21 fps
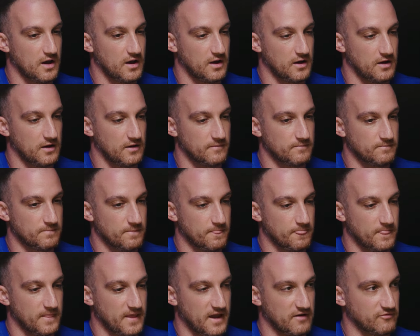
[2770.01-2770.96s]
Um,
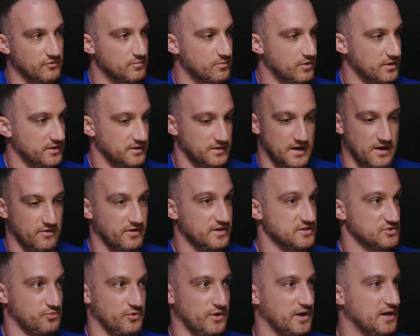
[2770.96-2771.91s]
everybody now
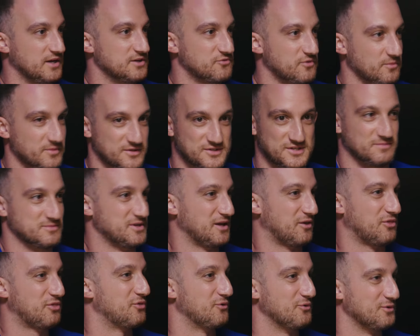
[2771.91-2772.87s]
has range from it seems
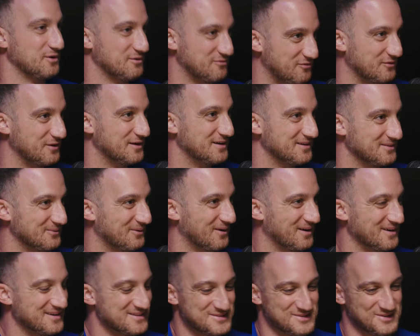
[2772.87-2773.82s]
like 30 feet,
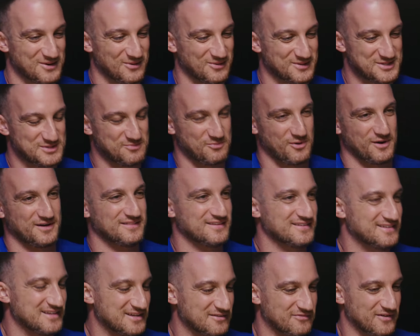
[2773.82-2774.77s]
right? So it's spreading the
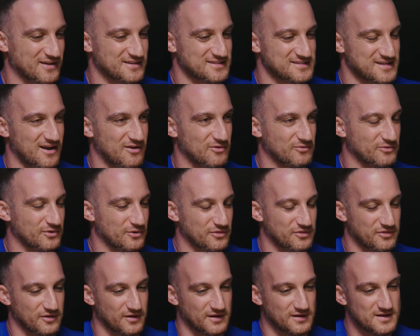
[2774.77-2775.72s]
defense out real
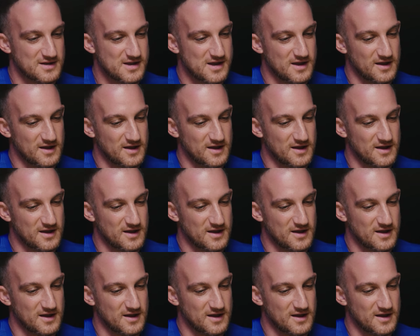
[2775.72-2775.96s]
thin.